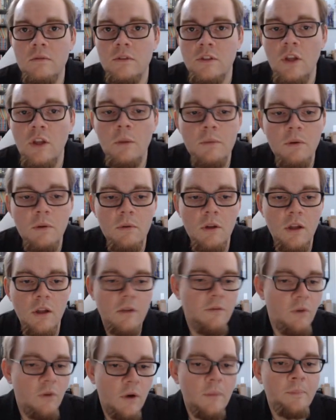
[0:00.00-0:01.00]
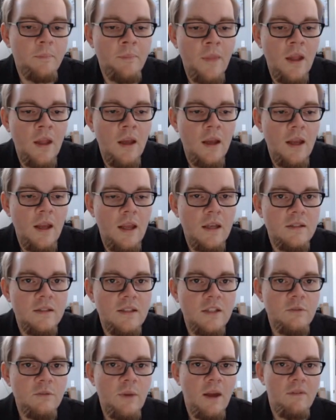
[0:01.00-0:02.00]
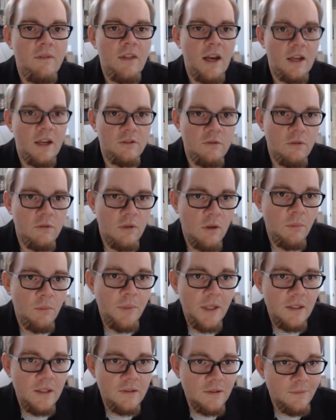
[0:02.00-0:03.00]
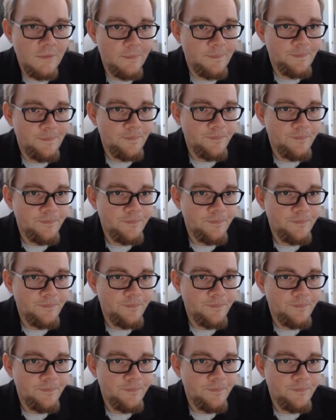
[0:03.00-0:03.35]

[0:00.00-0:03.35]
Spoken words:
slope that we're looking for, in a sense we have that extra little piece.